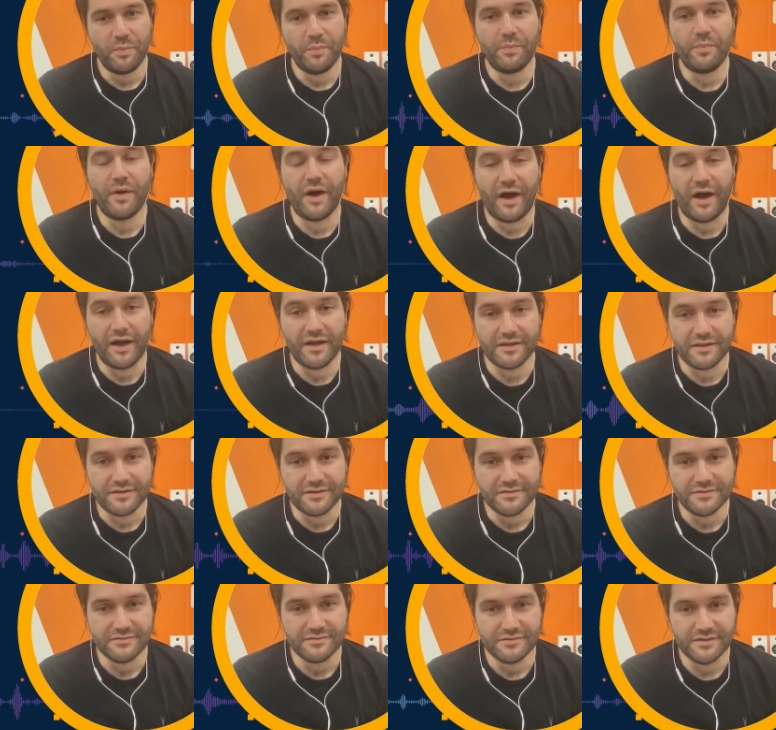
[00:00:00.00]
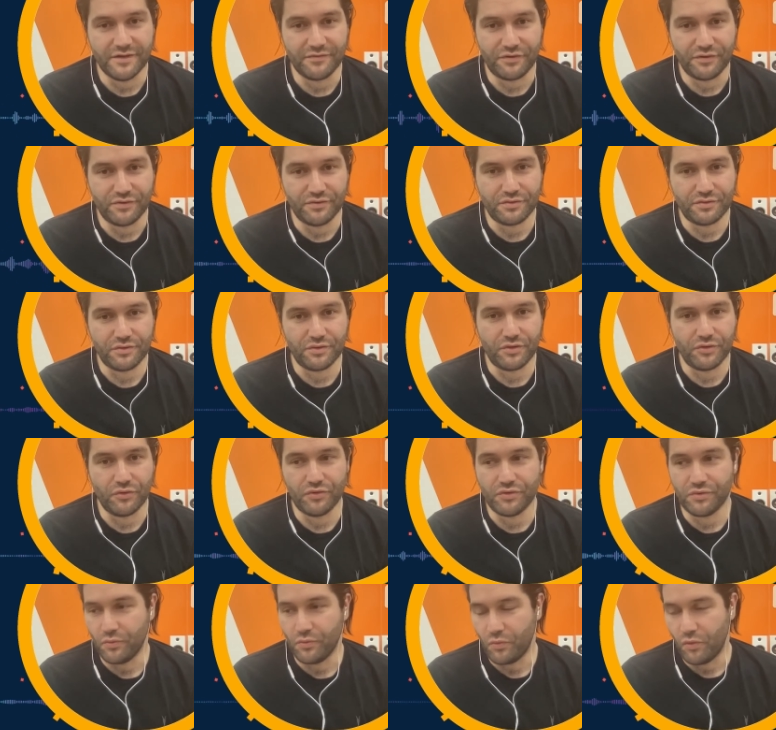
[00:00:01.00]
But if you
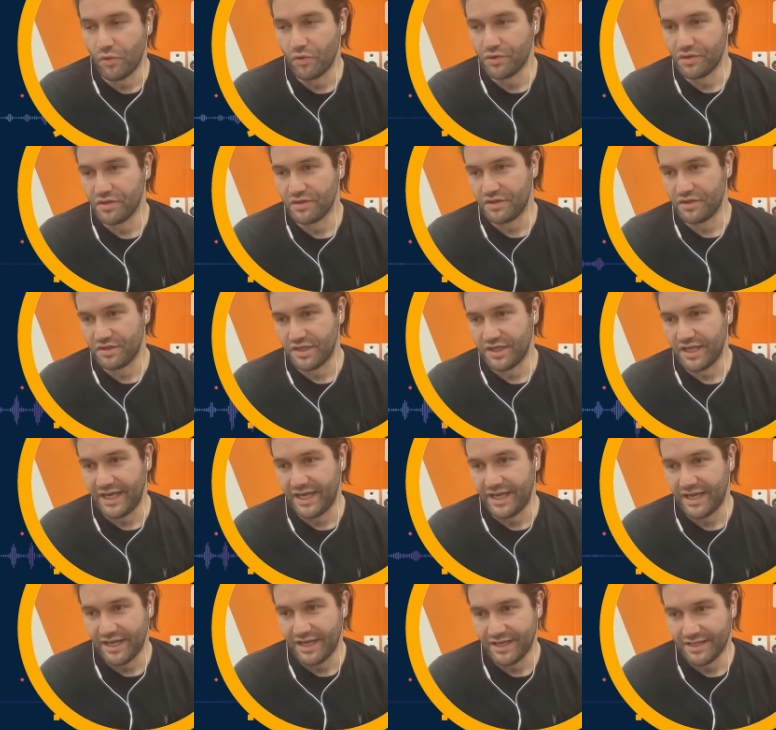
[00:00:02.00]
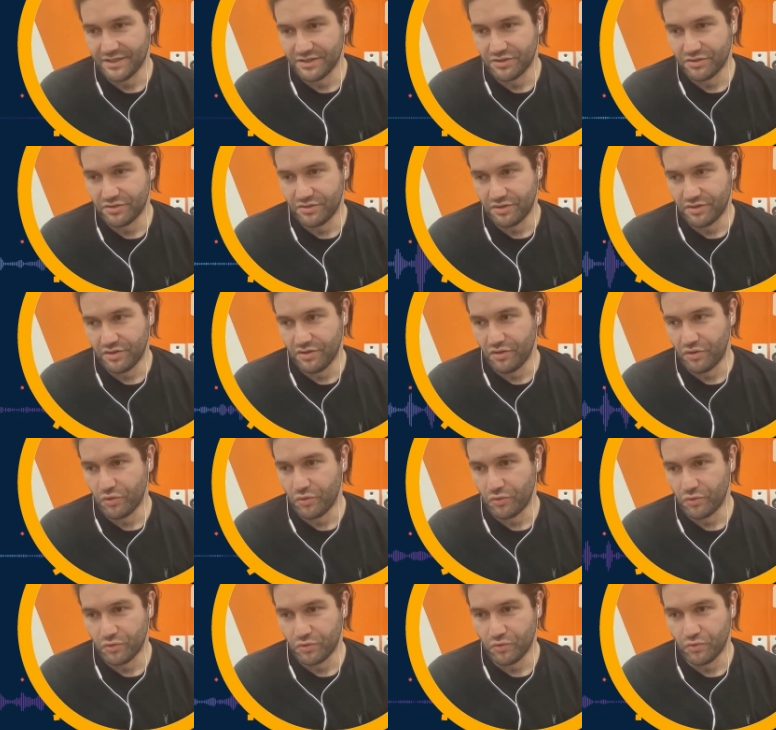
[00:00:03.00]
don't want to get into the
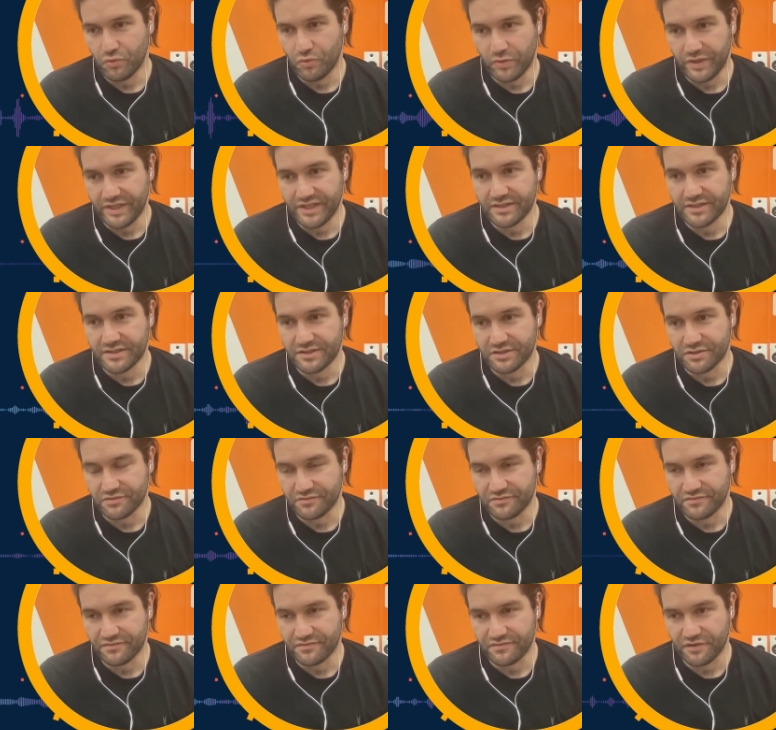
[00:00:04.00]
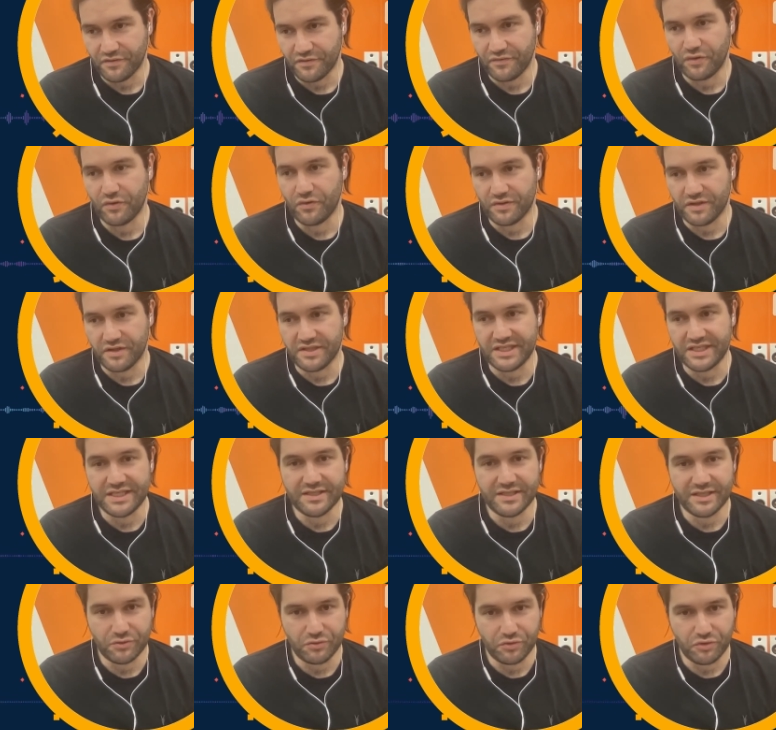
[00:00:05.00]
total weeds of all of the
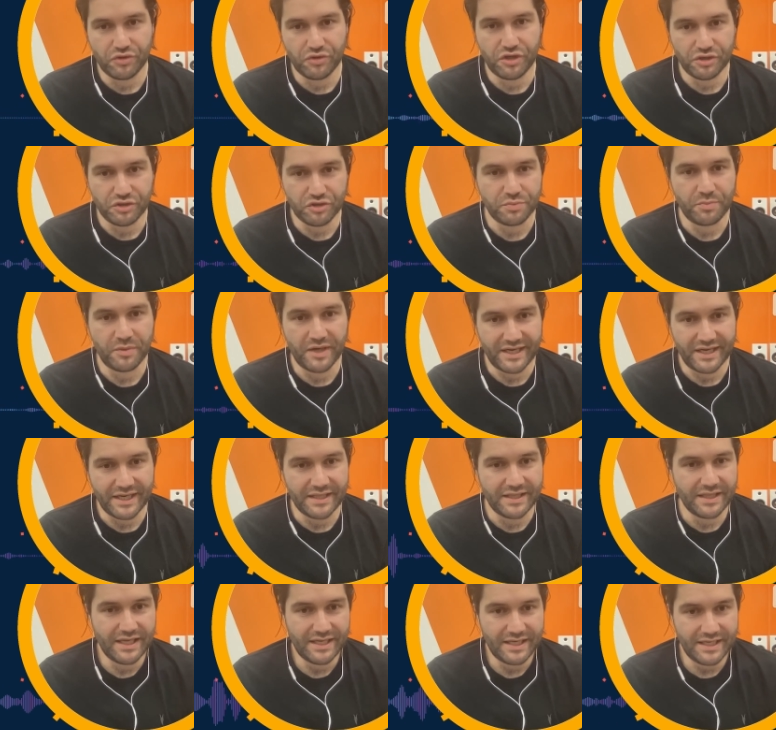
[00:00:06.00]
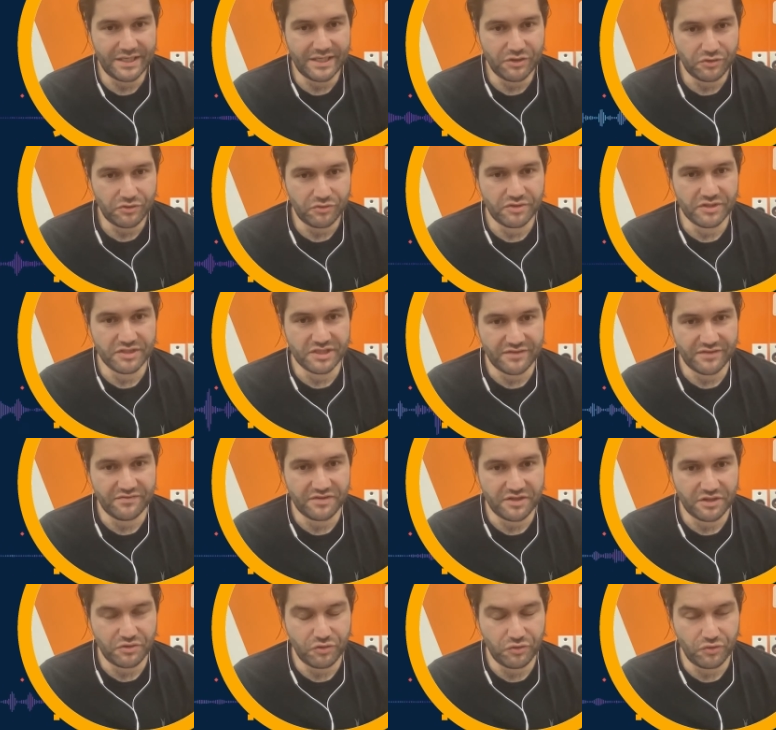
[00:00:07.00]
detail, you can just bring in that
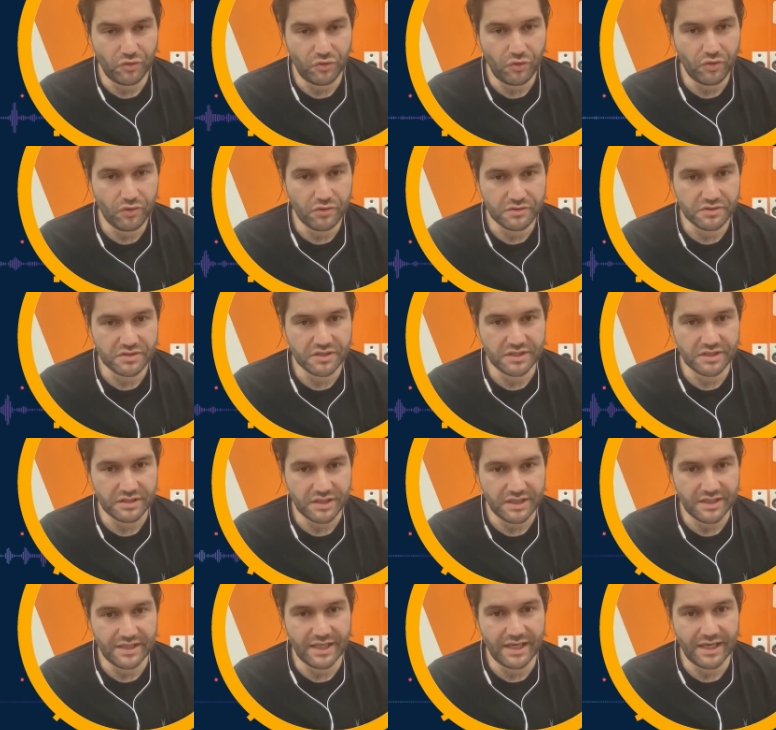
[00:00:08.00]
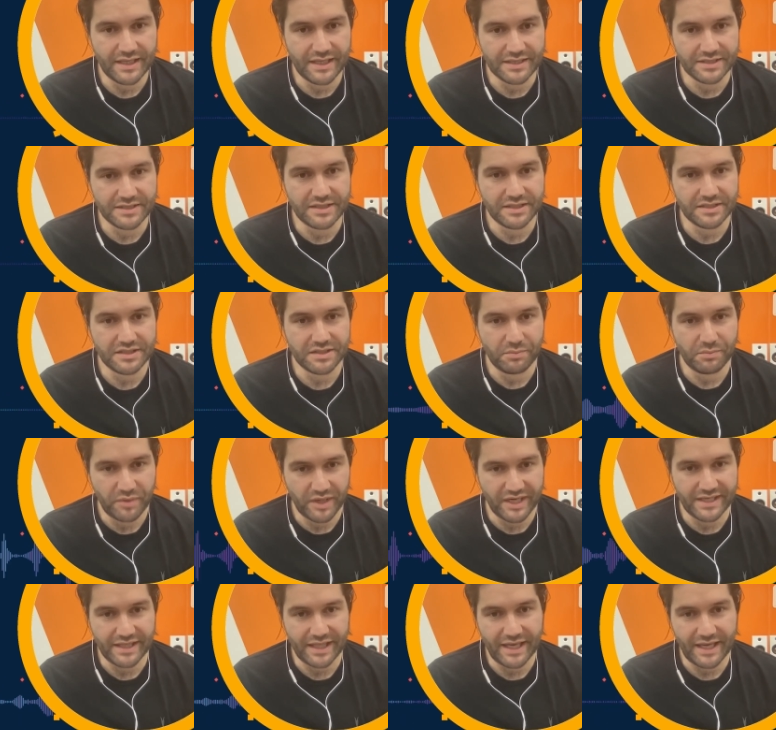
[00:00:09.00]
$972 in that instance and
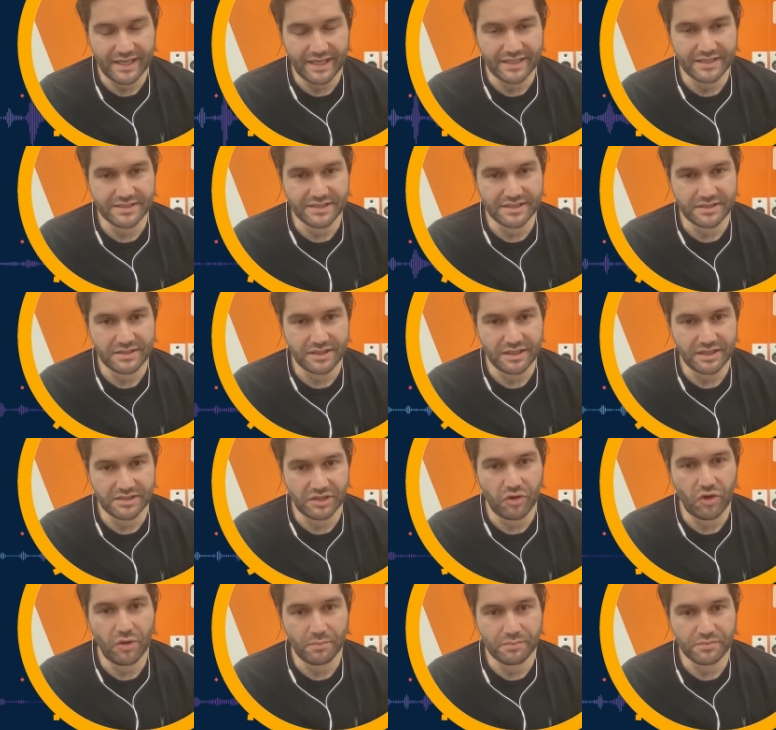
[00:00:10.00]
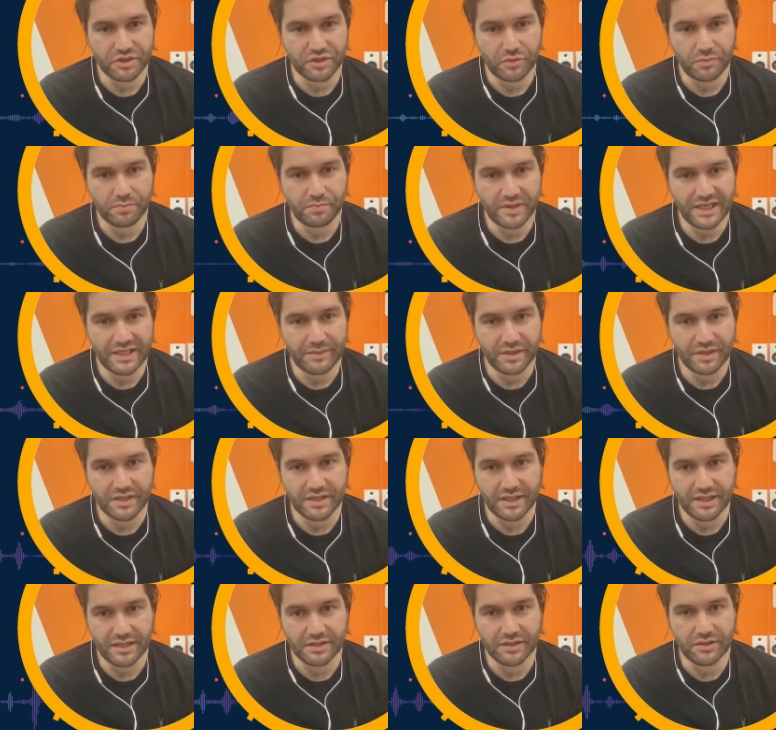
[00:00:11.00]
bring that in as a lump sum payment
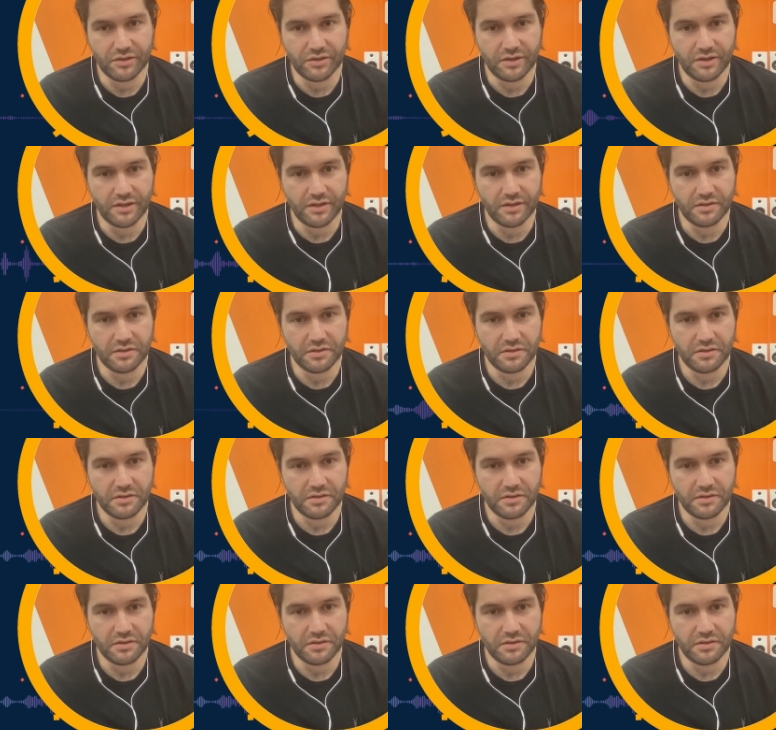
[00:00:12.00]
into the